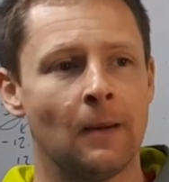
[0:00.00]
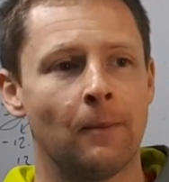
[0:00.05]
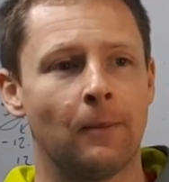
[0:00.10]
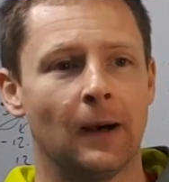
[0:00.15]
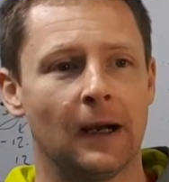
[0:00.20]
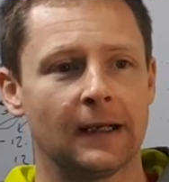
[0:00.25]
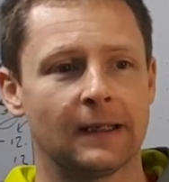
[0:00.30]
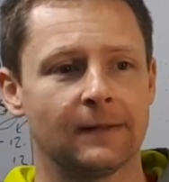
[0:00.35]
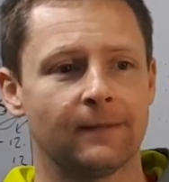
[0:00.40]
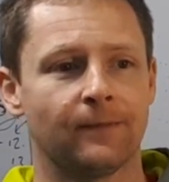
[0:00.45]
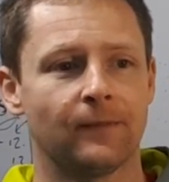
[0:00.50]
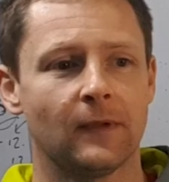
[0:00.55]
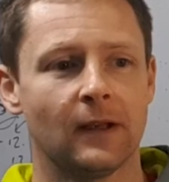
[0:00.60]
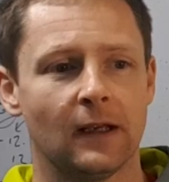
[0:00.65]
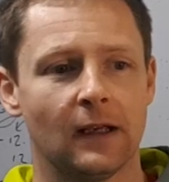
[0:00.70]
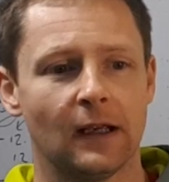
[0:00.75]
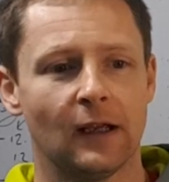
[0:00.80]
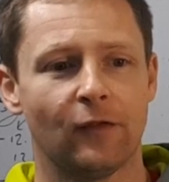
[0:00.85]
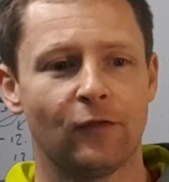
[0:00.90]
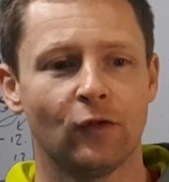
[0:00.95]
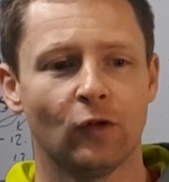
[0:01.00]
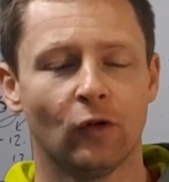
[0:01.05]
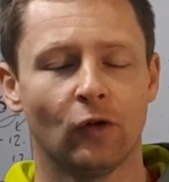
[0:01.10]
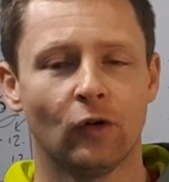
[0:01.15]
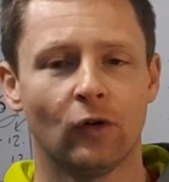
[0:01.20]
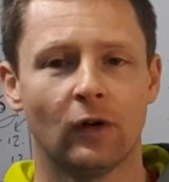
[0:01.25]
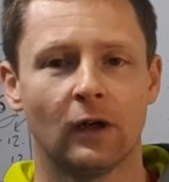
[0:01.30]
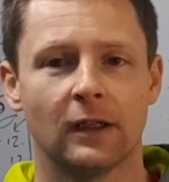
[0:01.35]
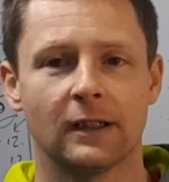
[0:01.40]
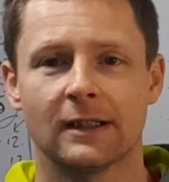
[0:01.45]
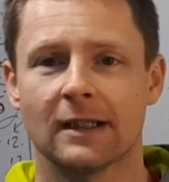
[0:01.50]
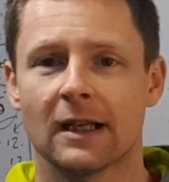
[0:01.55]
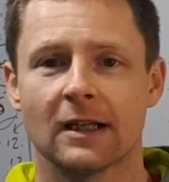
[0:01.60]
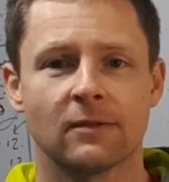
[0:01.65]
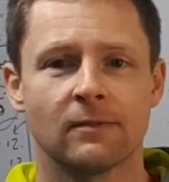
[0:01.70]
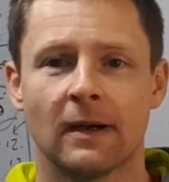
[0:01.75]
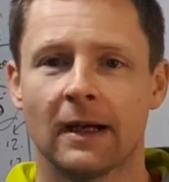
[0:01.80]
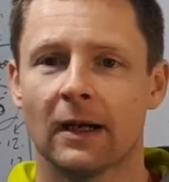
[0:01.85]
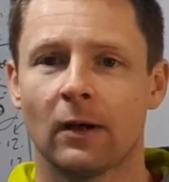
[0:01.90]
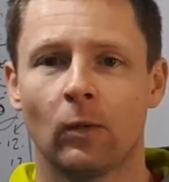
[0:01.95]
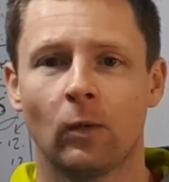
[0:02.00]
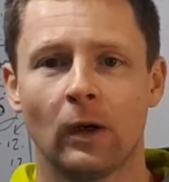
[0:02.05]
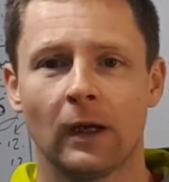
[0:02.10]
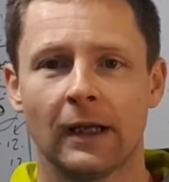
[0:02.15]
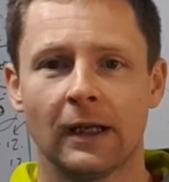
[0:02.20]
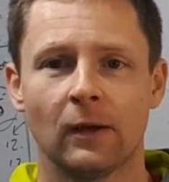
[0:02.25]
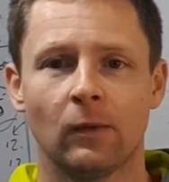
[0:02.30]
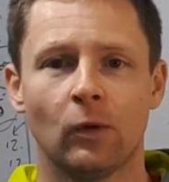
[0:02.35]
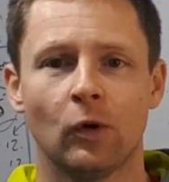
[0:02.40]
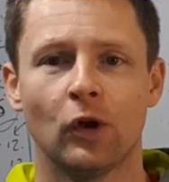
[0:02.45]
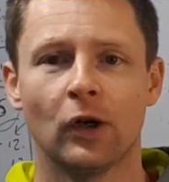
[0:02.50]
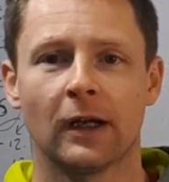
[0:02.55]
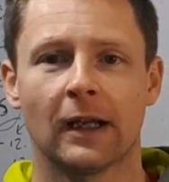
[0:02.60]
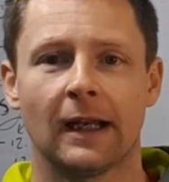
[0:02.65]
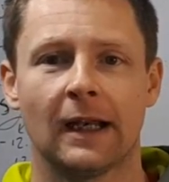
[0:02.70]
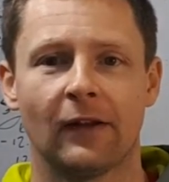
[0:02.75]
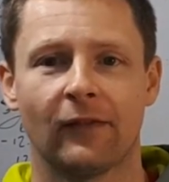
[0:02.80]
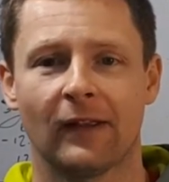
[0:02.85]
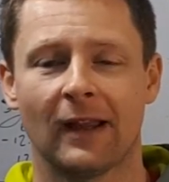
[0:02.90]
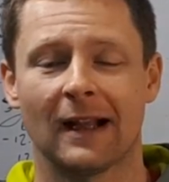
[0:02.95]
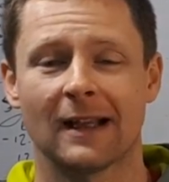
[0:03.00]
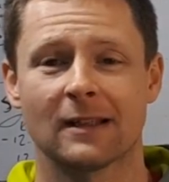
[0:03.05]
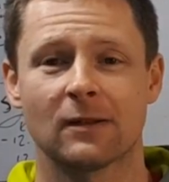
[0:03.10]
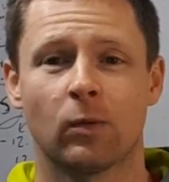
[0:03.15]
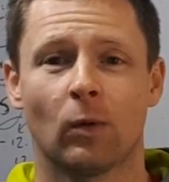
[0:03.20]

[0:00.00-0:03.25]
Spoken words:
But doesn't matter where you're working and anything else,